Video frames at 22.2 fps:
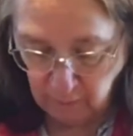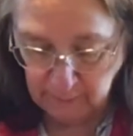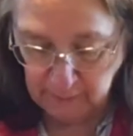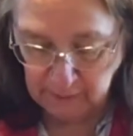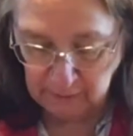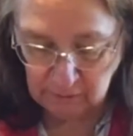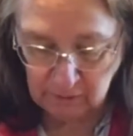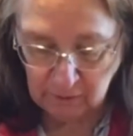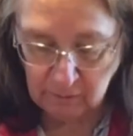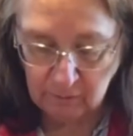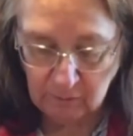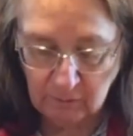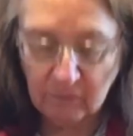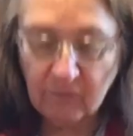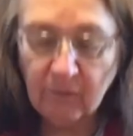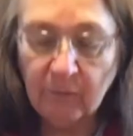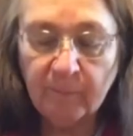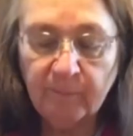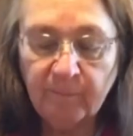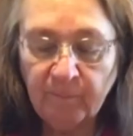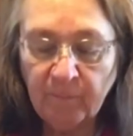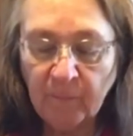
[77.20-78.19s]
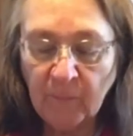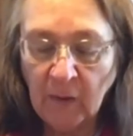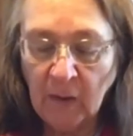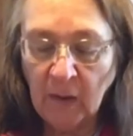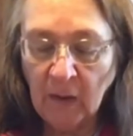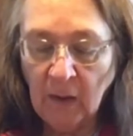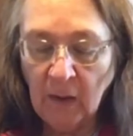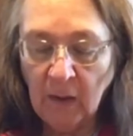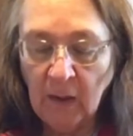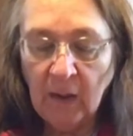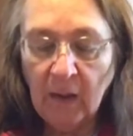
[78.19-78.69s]
about those.
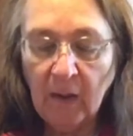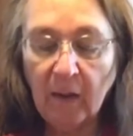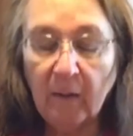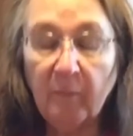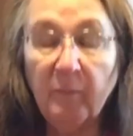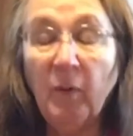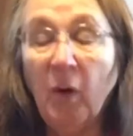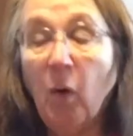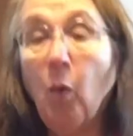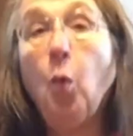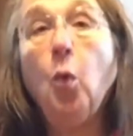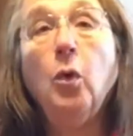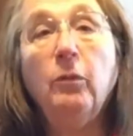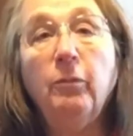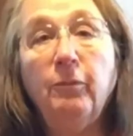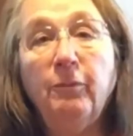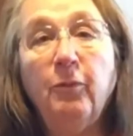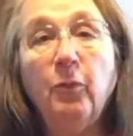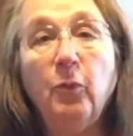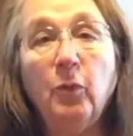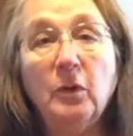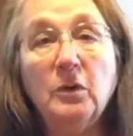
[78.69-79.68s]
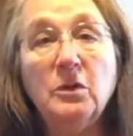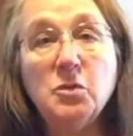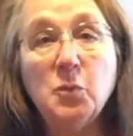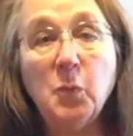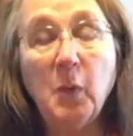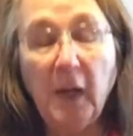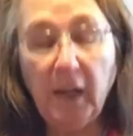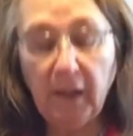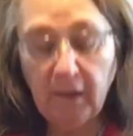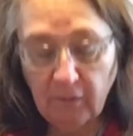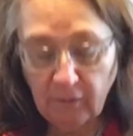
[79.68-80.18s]
Or forage
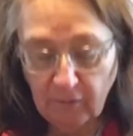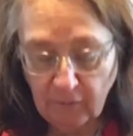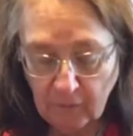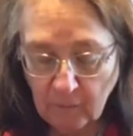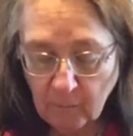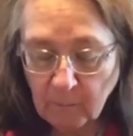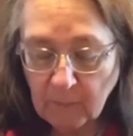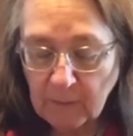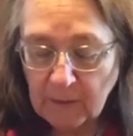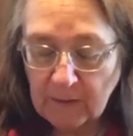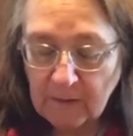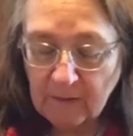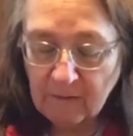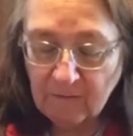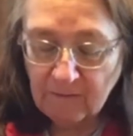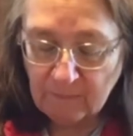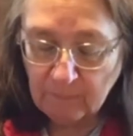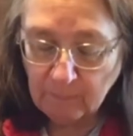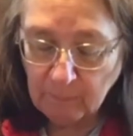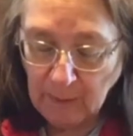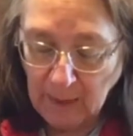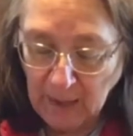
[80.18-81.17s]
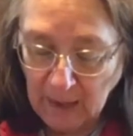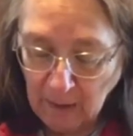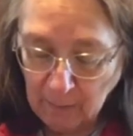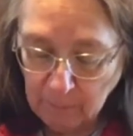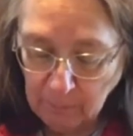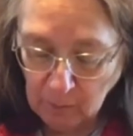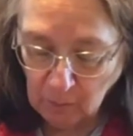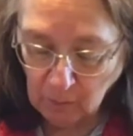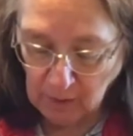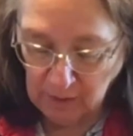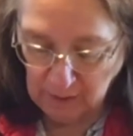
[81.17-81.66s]
wild. But this
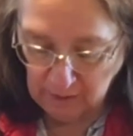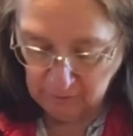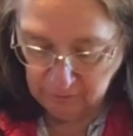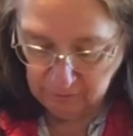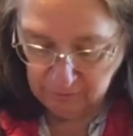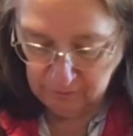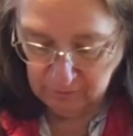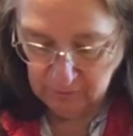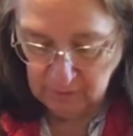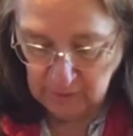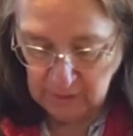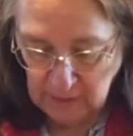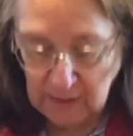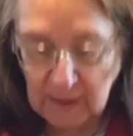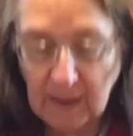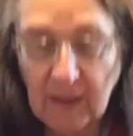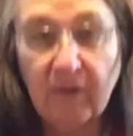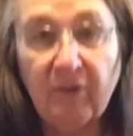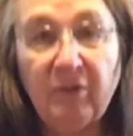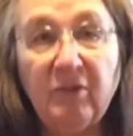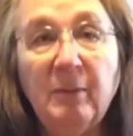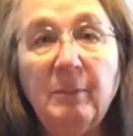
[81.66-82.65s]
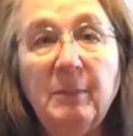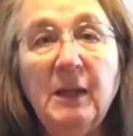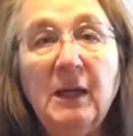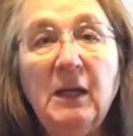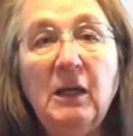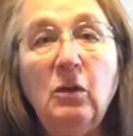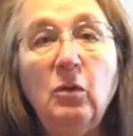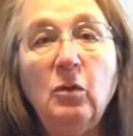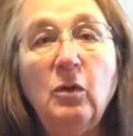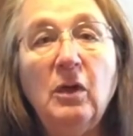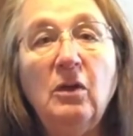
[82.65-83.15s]
peppergrass is
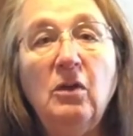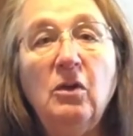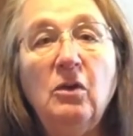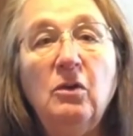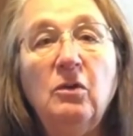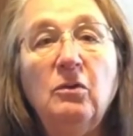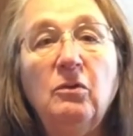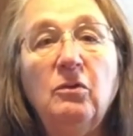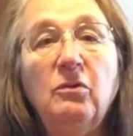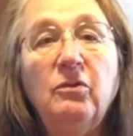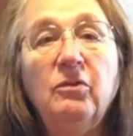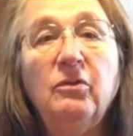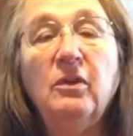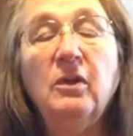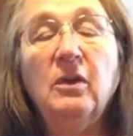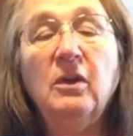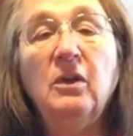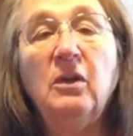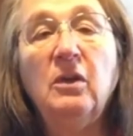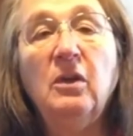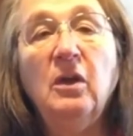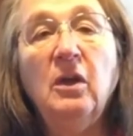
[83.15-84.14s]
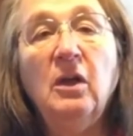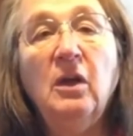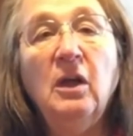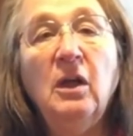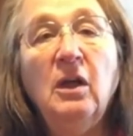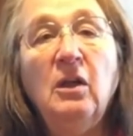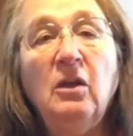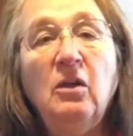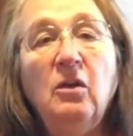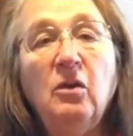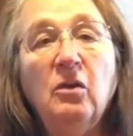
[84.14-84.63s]
something you can use.
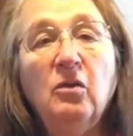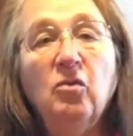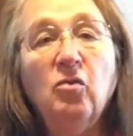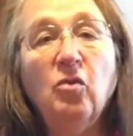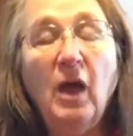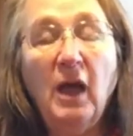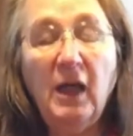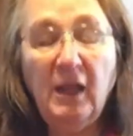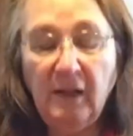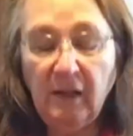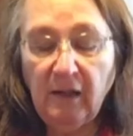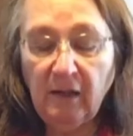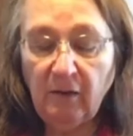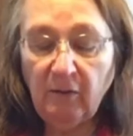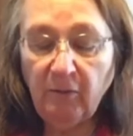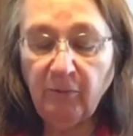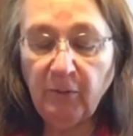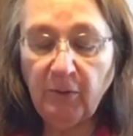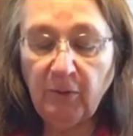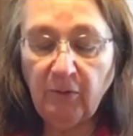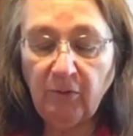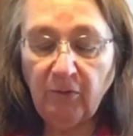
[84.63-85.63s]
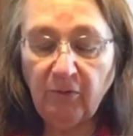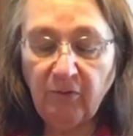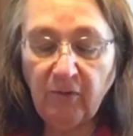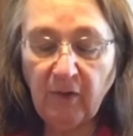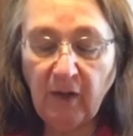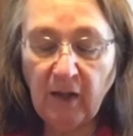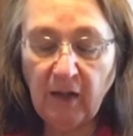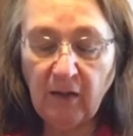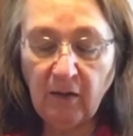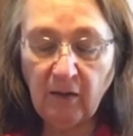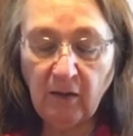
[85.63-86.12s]
You can dry the little fruits
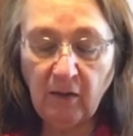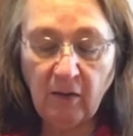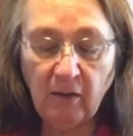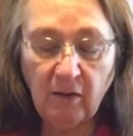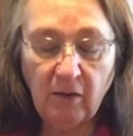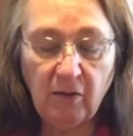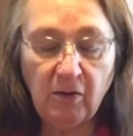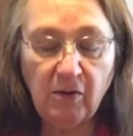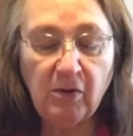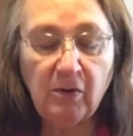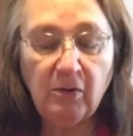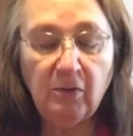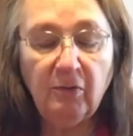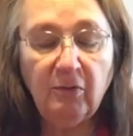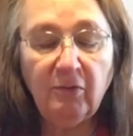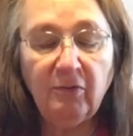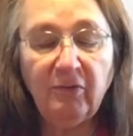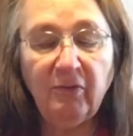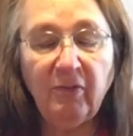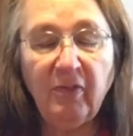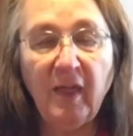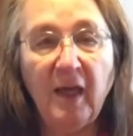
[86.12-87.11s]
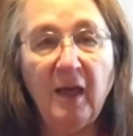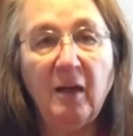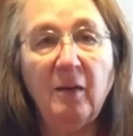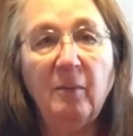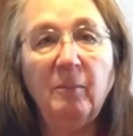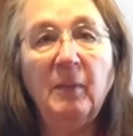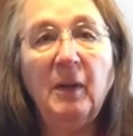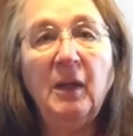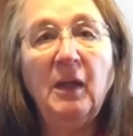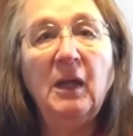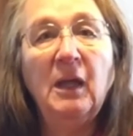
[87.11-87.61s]
and use
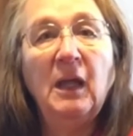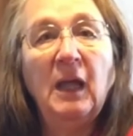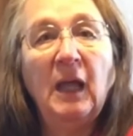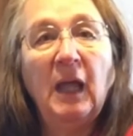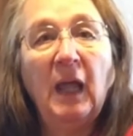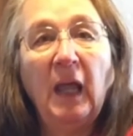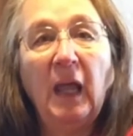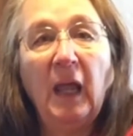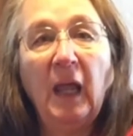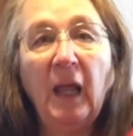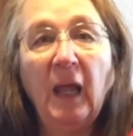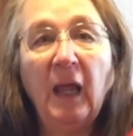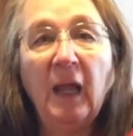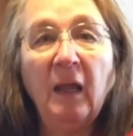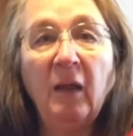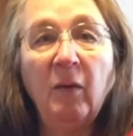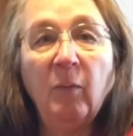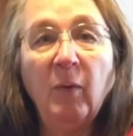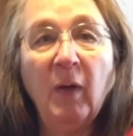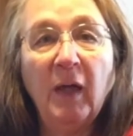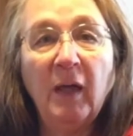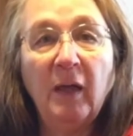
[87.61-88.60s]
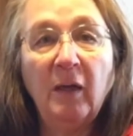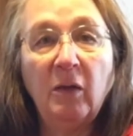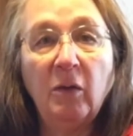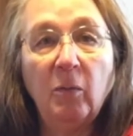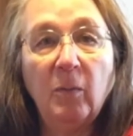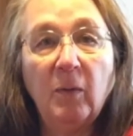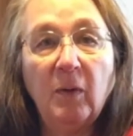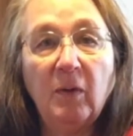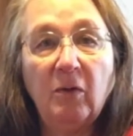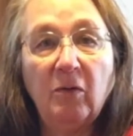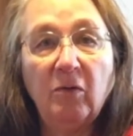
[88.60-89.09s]
them any way
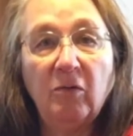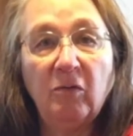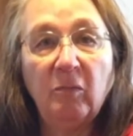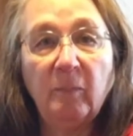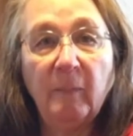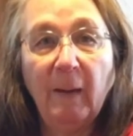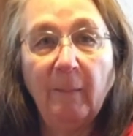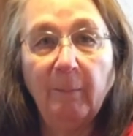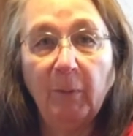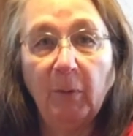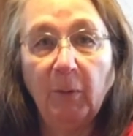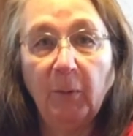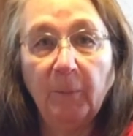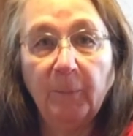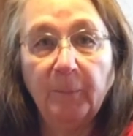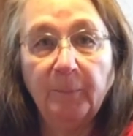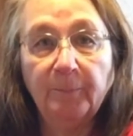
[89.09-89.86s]
you would use pepper.